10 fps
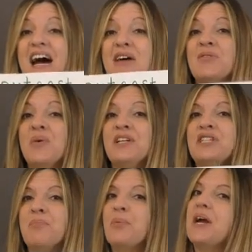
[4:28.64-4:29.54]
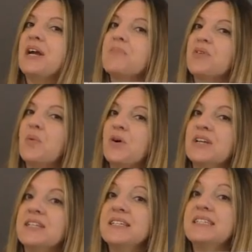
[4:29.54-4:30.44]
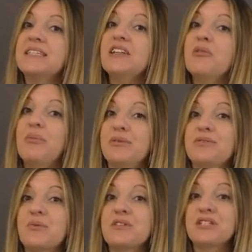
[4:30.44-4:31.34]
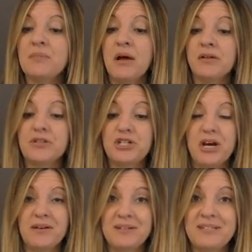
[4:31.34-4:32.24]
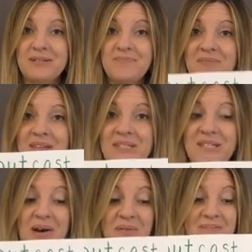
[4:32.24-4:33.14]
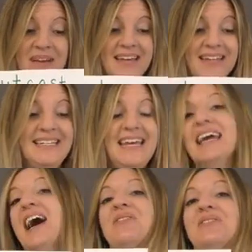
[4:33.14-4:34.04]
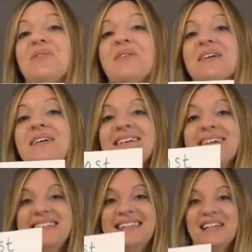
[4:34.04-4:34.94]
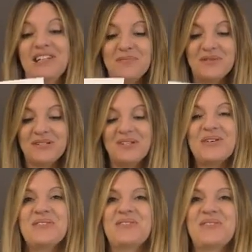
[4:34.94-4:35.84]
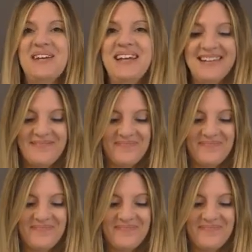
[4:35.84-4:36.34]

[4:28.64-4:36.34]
I'm going to break up the word into syllables or smaller chunks. So, take out your syllable surgery.